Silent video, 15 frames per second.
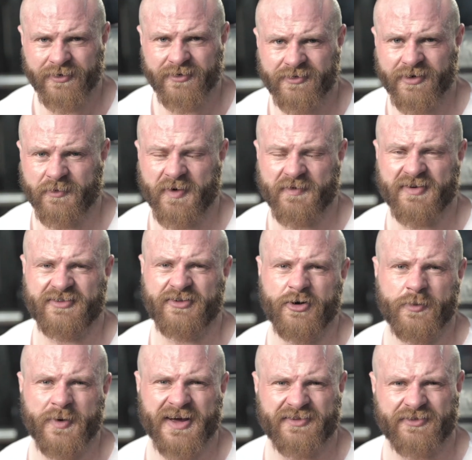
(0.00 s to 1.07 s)
So whether it's
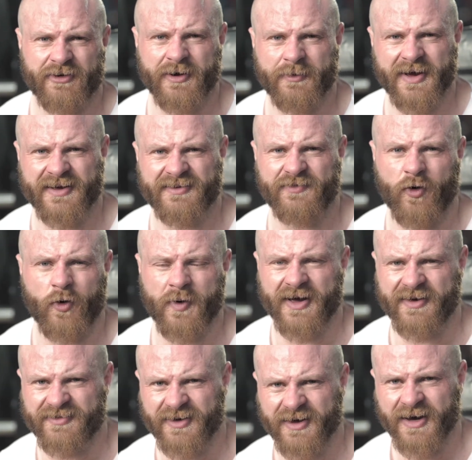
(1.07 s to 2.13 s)
two weeks, three weeks, four
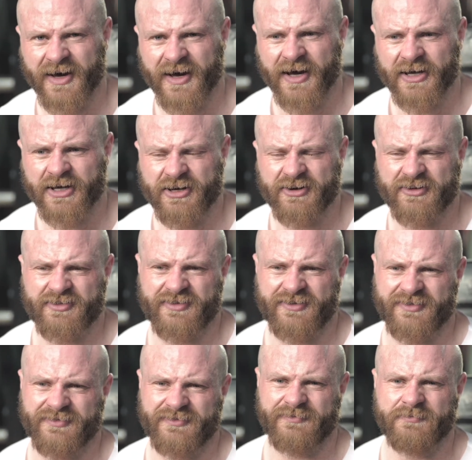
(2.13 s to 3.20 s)
weeks, you
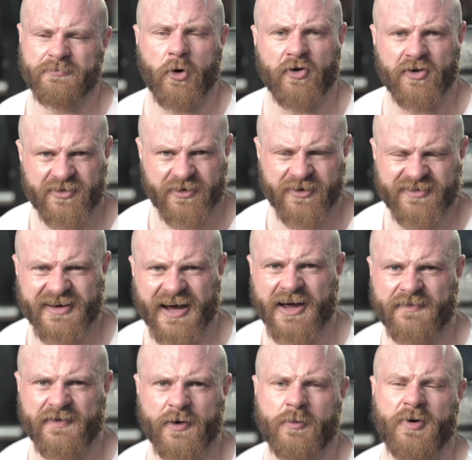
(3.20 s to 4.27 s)
just monitor and see how you
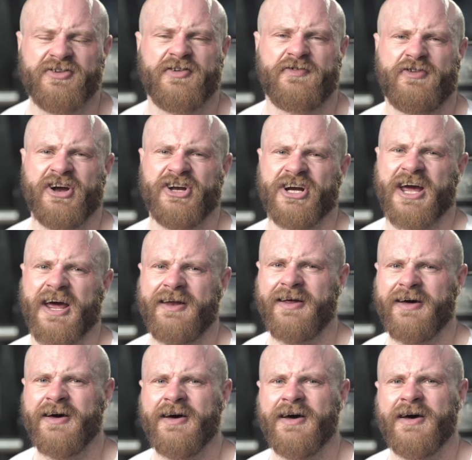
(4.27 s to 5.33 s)
feel. once you're fresh again,
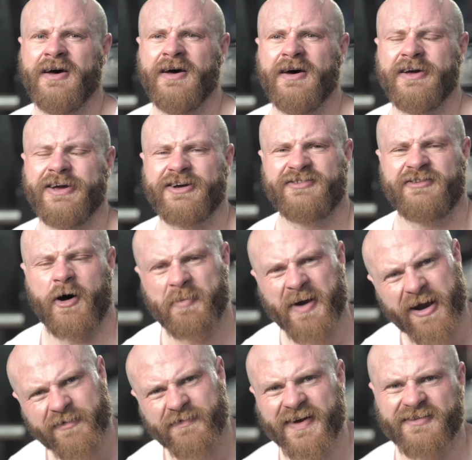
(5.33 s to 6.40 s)
you can start
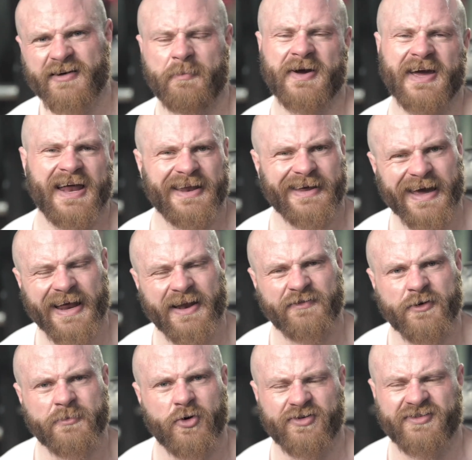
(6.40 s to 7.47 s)
pairing things up again and getting a
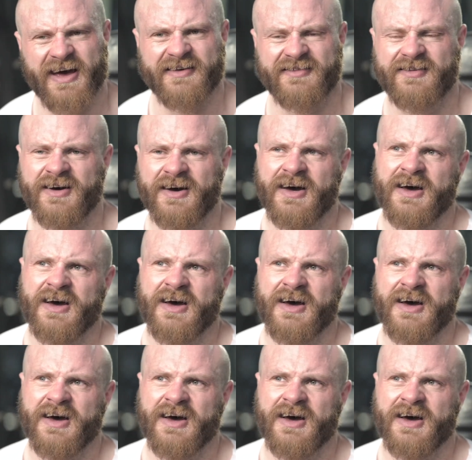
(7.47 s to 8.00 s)
few more sets.